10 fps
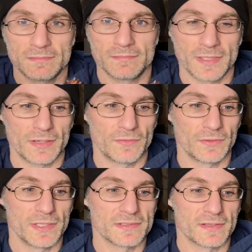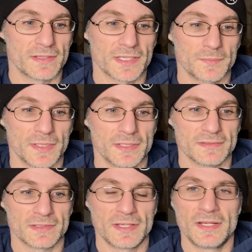That really is a thing,
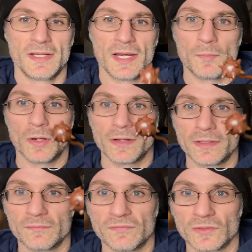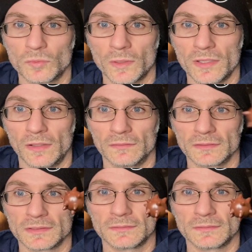because I bought him for $20,